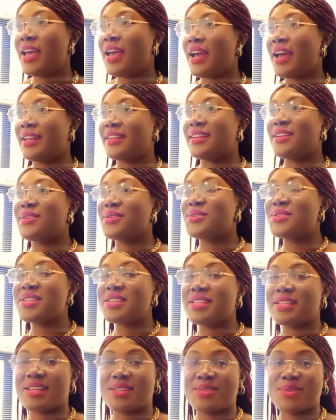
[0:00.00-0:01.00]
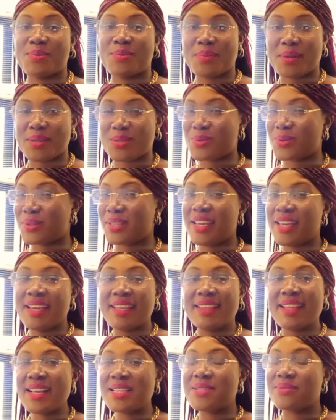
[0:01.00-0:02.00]
And then you're using it as your password.
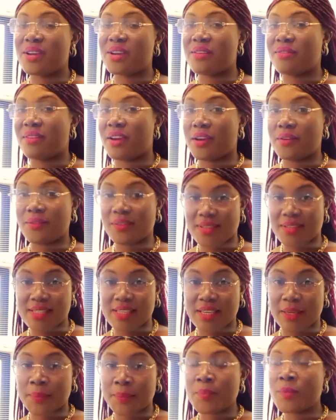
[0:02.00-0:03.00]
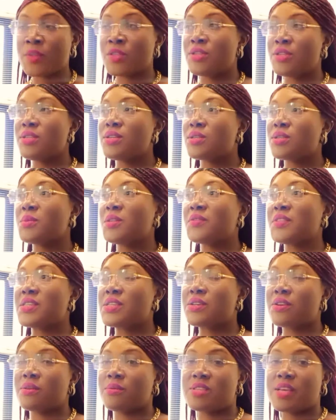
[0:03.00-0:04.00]
That's very, very risky. Do you know some of these
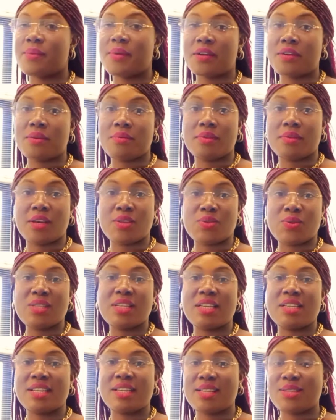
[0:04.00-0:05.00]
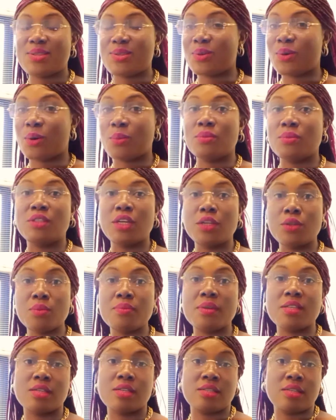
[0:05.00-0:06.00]
cyber criminals, when they chat you up, they know
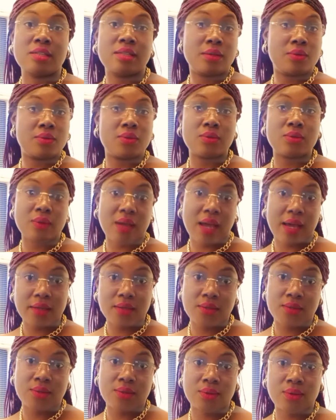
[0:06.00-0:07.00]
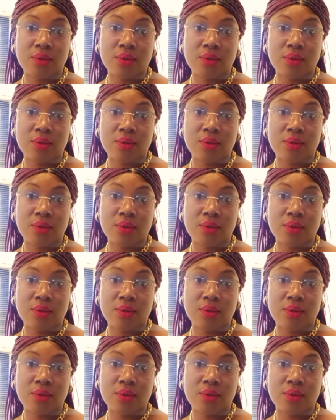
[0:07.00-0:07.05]
basic details to ask you.